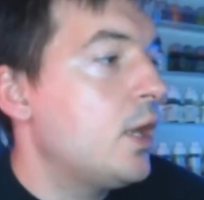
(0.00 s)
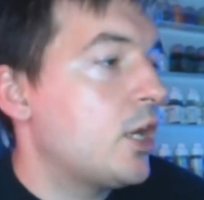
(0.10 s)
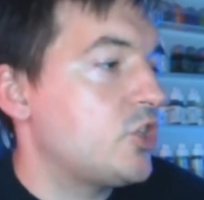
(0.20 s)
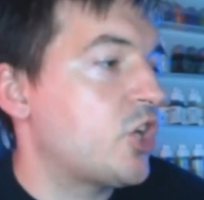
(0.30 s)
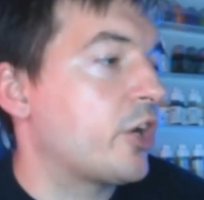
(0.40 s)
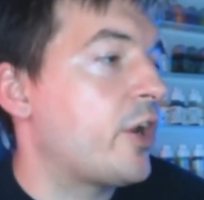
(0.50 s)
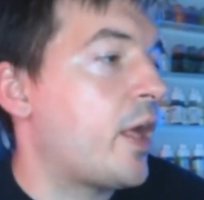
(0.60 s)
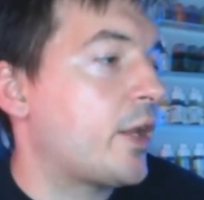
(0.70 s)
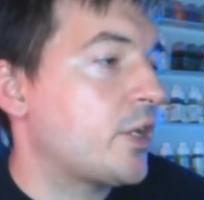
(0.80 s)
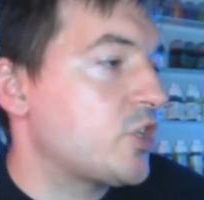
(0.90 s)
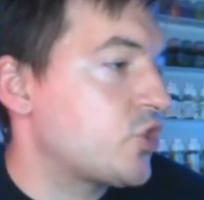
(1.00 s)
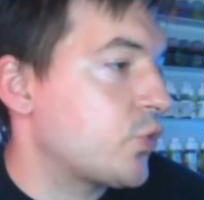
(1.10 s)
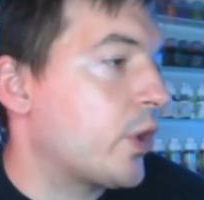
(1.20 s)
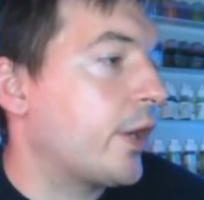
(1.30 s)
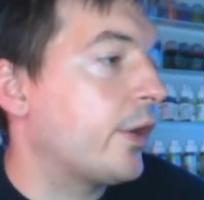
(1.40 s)
a Juggernaut, a
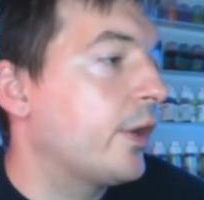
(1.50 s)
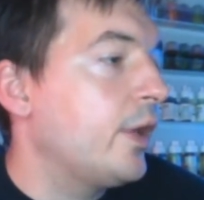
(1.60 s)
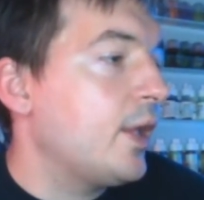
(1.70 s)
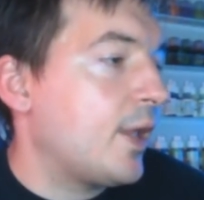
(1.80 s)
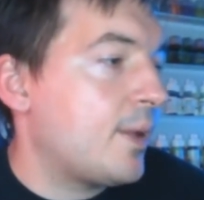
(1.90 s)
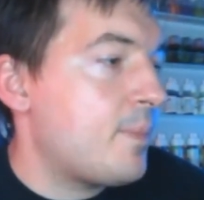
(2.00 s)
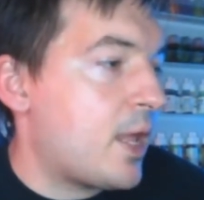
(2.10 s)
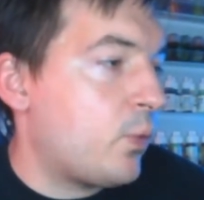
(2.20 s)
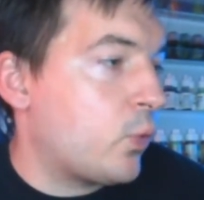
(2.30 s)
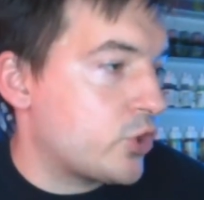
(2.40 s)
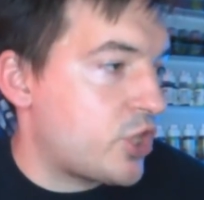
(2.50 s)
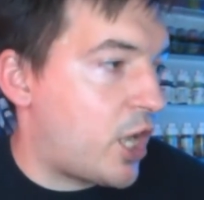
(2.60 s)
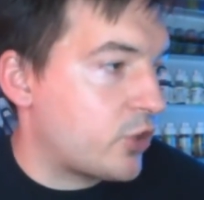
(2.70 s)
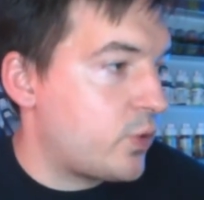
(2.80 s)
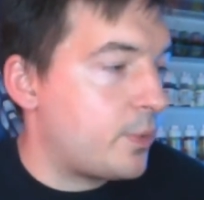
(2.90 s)
Destroyer, and Man-of-War
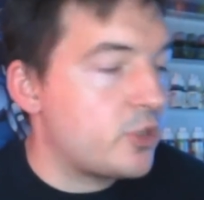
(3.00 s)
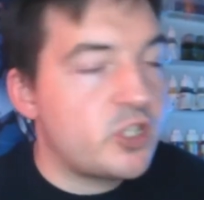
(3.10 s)
Shock Troopers.